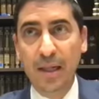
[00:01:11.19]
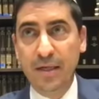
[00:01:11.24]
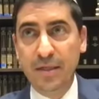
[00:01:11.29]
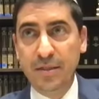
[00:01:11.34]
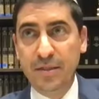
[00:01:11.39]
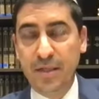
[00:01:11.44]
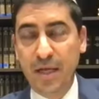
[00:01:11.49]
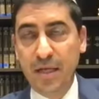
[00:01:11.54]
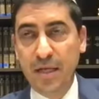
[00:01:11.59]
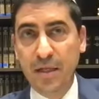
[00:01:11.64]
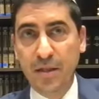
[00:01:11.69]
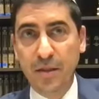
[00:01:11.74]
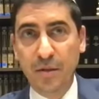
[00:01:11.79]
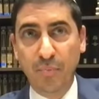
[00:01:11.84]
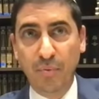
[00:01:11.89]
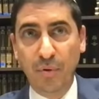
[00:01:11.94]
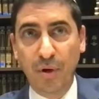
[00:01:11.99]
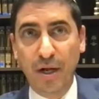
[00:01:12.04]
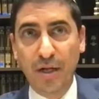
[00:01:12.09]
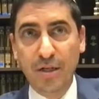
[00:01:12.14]
is taking the
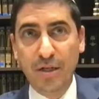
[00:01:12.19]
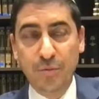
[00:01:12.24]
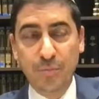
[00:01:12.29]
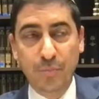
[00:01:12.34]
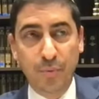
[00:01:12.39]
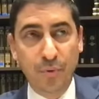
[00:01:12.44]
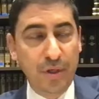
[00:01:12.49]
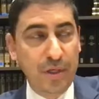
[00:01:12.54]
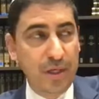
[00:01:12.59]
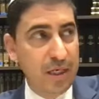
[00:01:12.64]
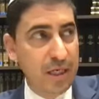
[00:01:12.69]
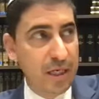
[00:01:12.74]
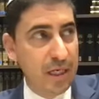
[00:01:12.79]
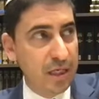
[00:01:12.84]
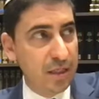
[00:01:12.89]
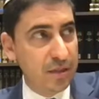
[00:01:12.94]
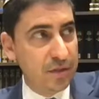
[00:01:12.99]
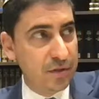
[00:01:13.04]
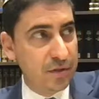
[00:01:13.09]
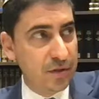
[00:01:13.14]
branch, putting it
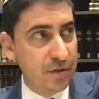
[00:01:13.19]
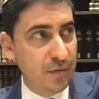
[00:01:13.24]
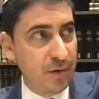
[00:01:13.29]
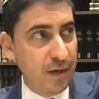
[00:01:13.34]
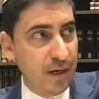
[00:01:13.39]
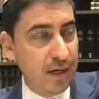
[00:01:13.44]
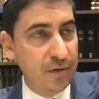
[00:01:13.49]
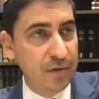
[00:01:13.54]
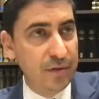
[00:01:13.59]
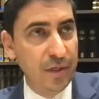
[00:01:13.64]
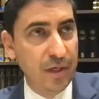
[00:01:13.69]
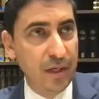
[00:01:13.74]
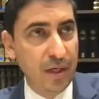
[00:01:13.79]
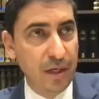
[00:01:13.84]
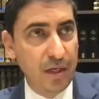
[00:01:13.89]
into the ground,